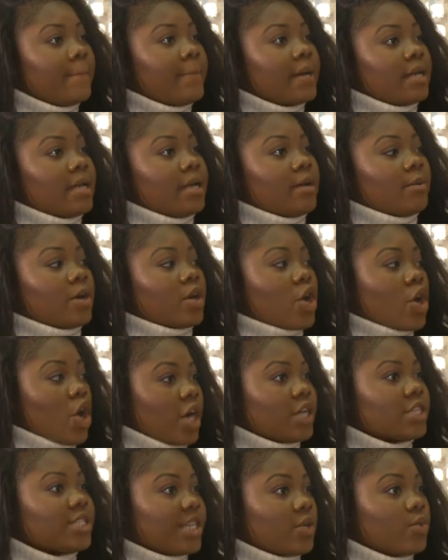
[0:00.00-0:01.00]
But
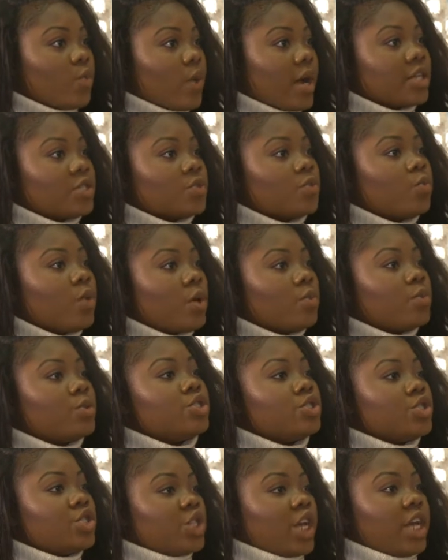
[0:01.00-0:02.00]
content wise, what would you
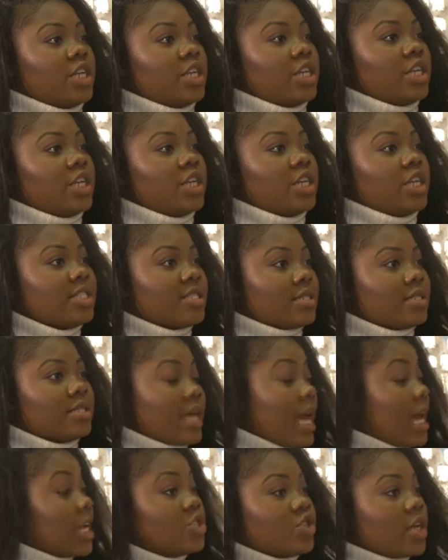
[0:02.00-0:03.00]
change in its
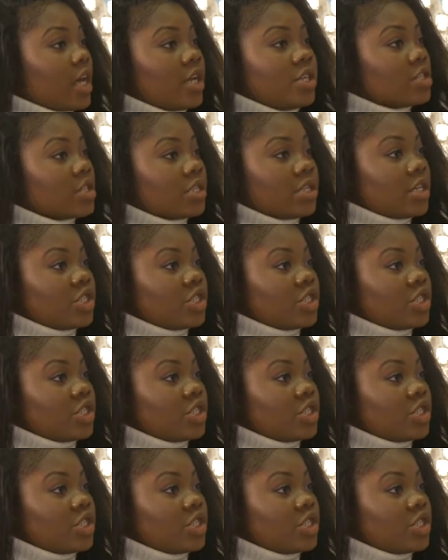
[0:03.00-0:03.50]
education in